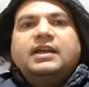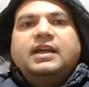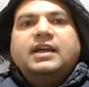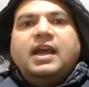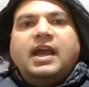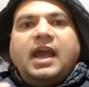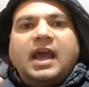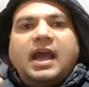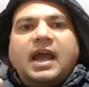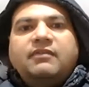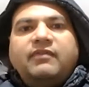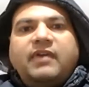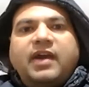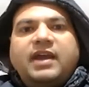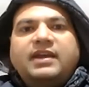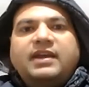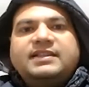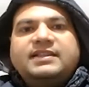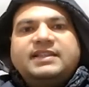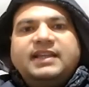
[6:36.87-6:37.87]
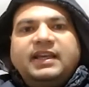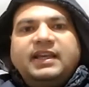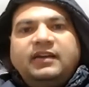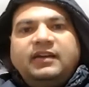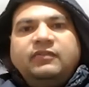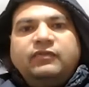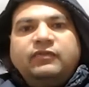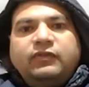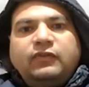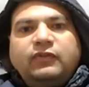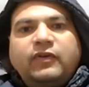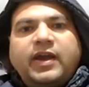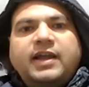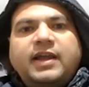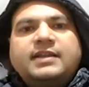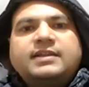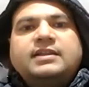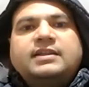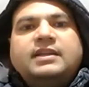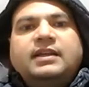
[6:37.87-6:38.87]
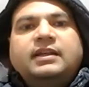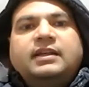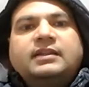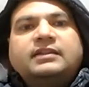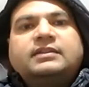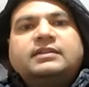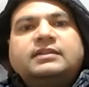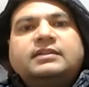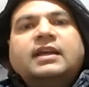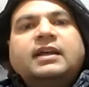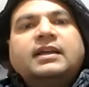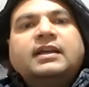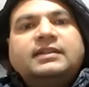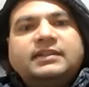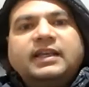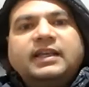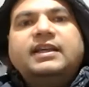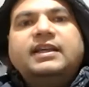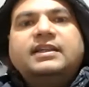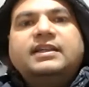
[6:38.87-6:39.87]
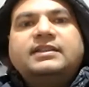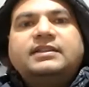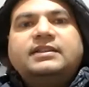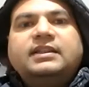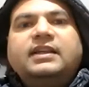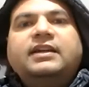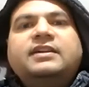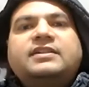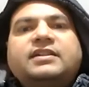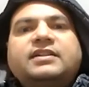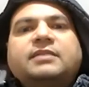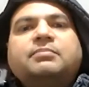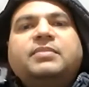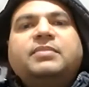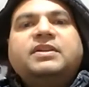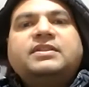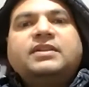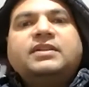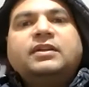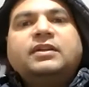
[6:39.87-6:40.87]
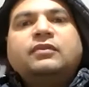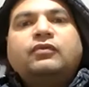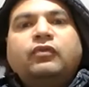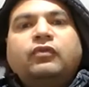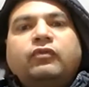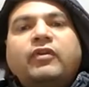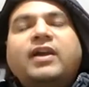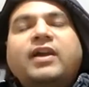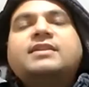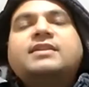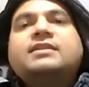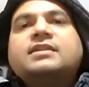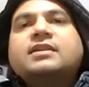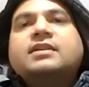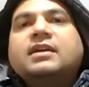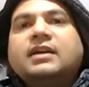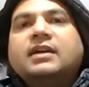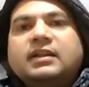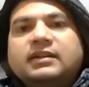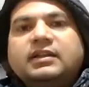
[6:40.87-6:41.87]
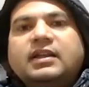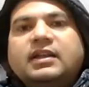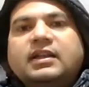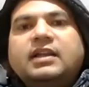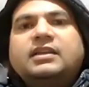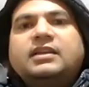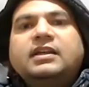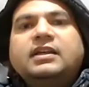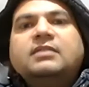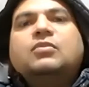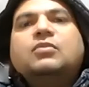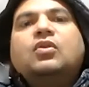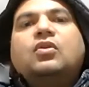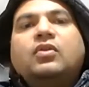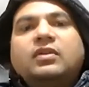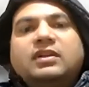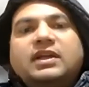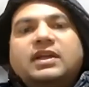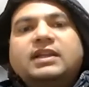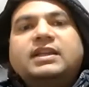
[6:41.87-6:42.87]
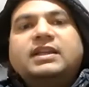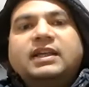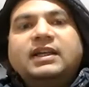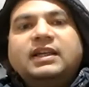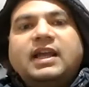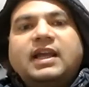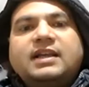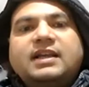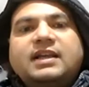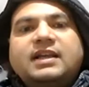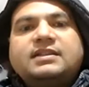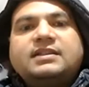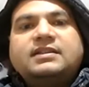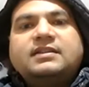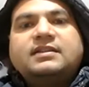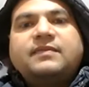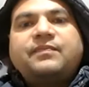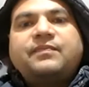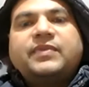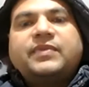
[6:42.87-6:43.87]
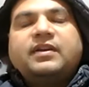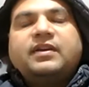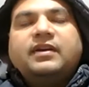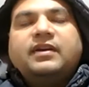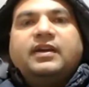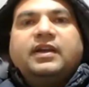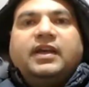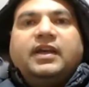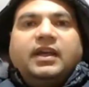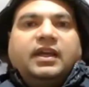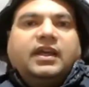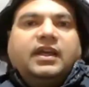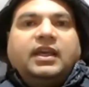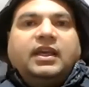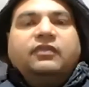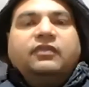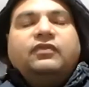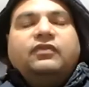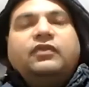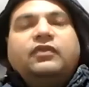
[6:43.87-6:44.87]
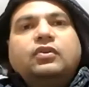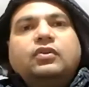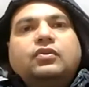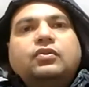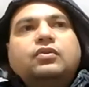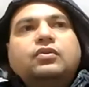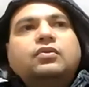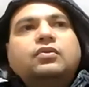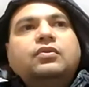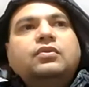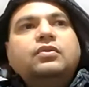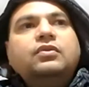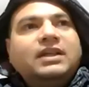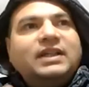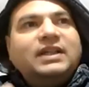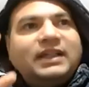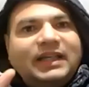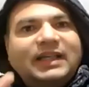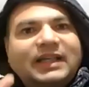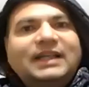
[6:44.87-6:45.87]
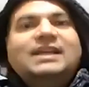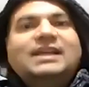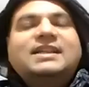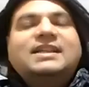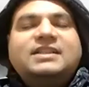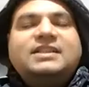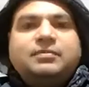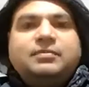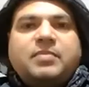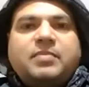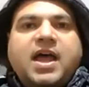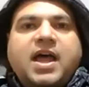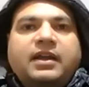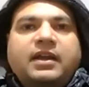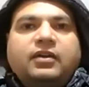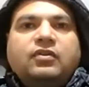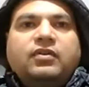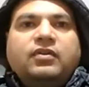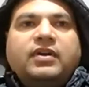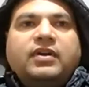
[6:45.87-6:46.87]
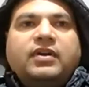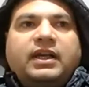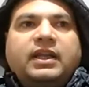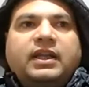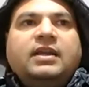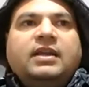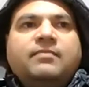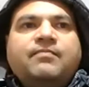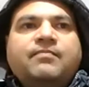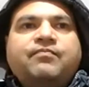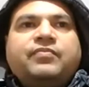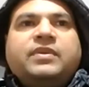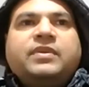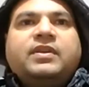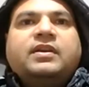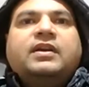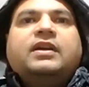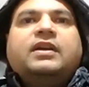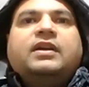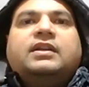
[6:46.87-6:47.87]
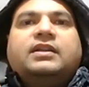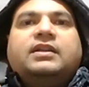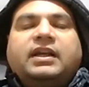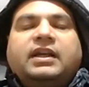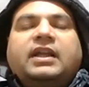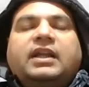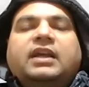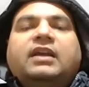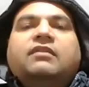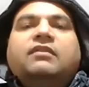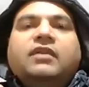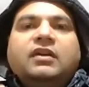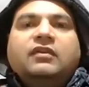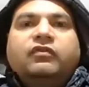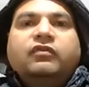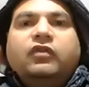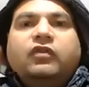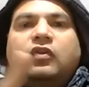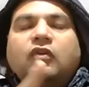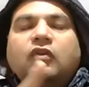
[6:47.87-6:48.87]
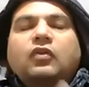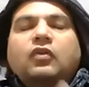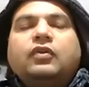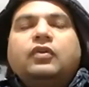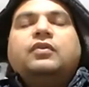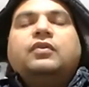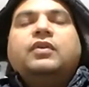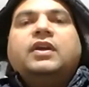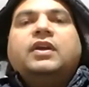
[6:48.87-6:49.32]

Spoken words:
And when it say influence, it says leadership is influence, nothing more, nothing less. If you really inspire your team, the team will follow you.